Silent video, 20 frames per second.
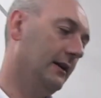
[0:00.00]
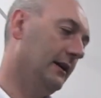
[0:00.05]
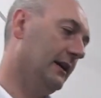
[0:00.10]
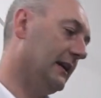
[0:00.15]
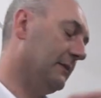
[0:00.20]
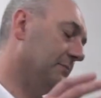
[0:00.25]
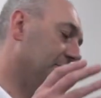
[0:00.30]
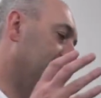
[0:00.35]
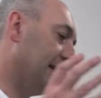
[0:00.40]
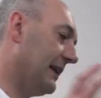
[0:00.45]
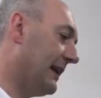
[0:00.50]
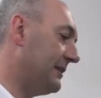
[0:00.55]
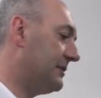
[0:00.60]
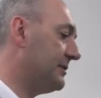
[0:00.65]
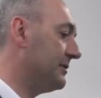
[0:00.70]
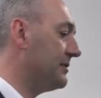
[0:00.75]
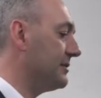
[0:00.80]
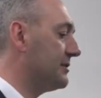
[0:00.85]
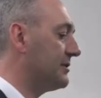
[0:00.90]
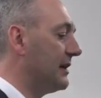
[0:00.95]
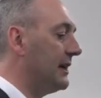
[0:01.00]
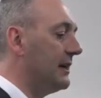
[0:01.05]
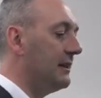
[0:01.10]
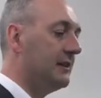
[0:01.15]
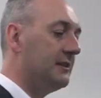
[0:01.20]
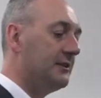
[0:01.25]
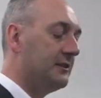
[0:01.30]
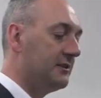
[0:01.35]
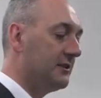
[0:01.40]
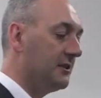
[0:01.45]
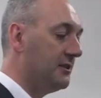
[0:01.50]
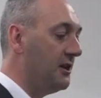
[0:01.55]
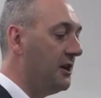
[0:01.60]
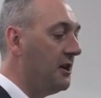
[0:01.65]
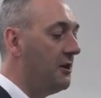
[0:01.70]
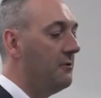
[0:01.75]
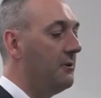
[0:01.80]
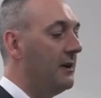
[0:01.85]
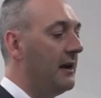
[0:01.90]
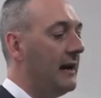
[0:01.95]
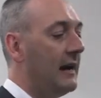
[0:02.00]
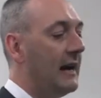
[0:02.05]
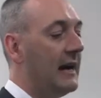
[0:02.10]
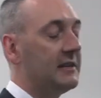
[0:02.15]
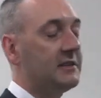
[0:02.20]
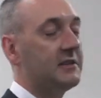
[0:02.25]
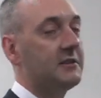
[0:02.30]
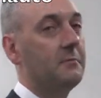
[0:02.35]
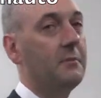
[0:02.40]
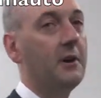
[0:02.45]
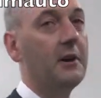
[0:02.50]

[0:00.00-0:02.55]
And I'm delighted to say this is the new Aston